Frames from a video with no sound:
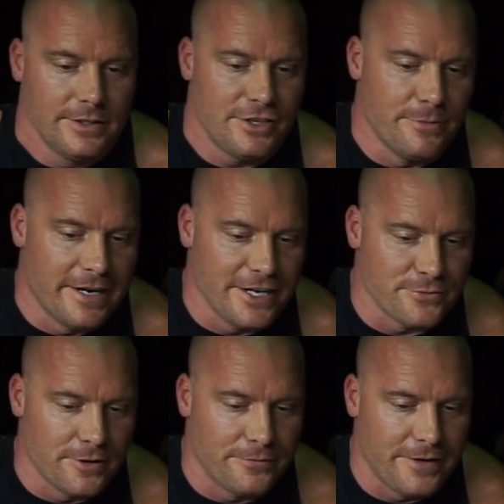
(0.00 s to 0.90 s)
You might as
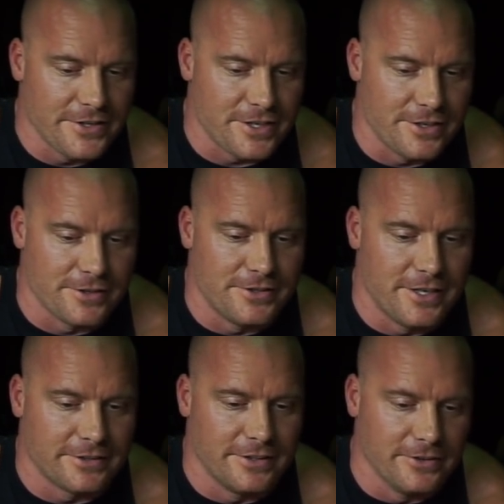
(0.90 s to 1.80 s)
well face it, you're
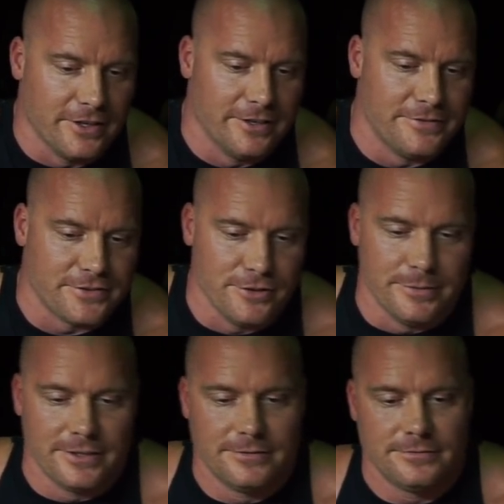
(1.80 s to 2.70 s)
addicted to love, Scuba. I'm
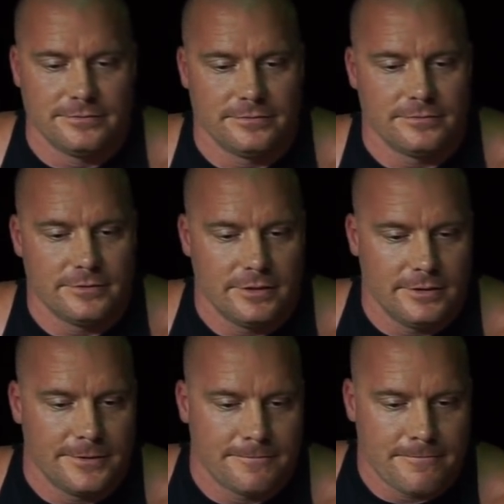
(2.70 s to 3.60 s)

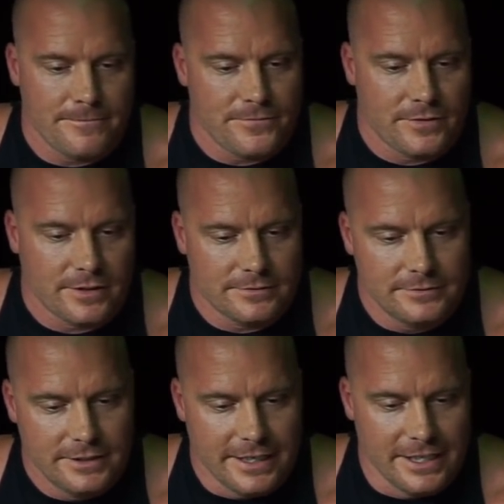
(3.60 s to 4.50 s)
addicted to you.